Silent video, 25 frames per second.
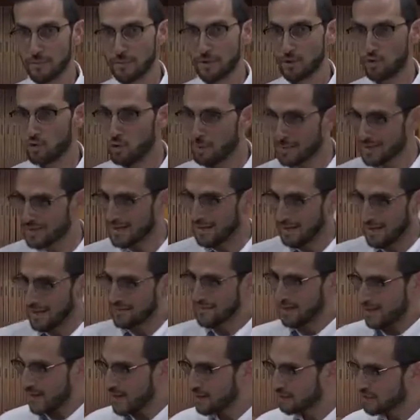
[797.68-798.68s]
The woman's going to light
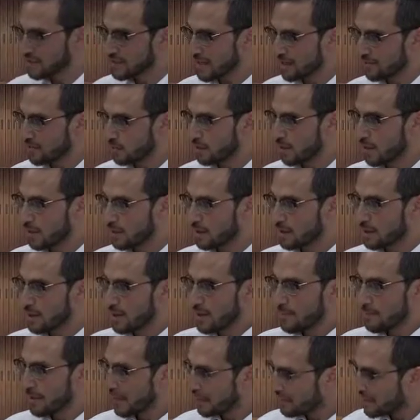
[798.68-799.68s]
the candles every week.
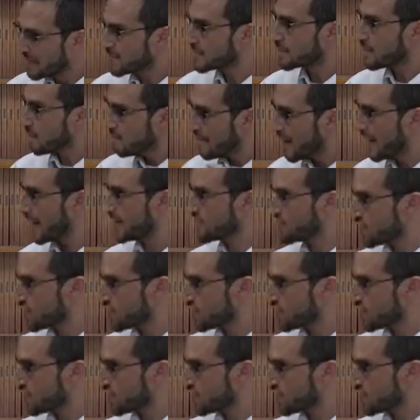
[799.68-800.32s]
But at least the man